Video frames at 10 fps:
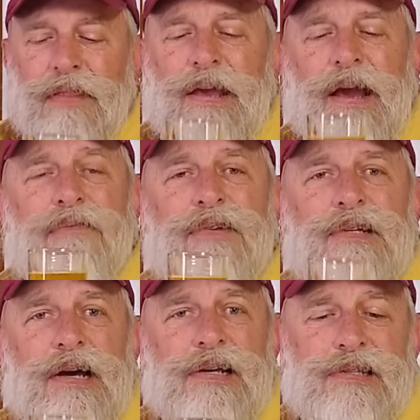They
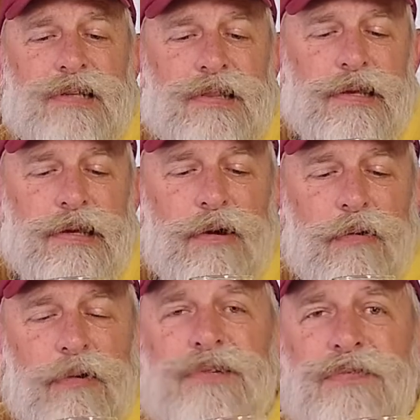advertise that the
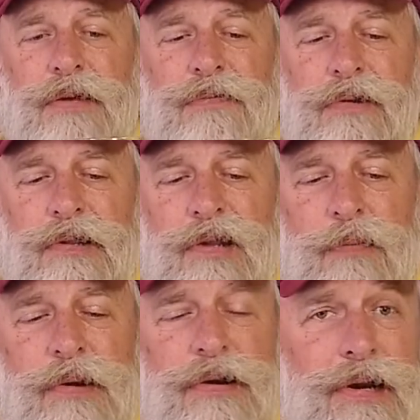orange flavor in
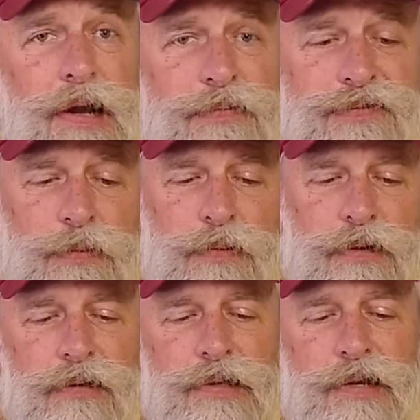their beer comes from
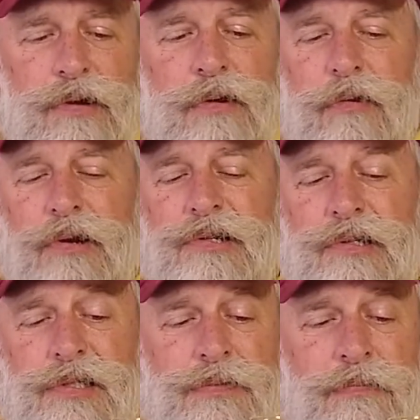locally grown
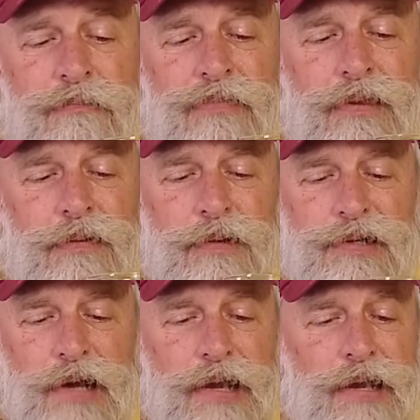oranges,
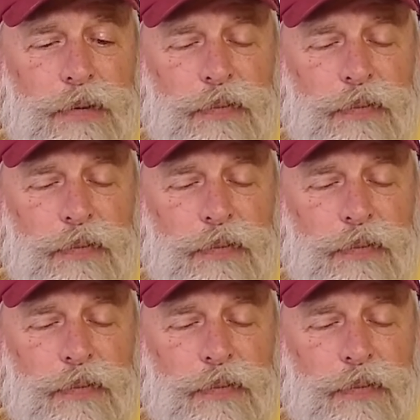which I can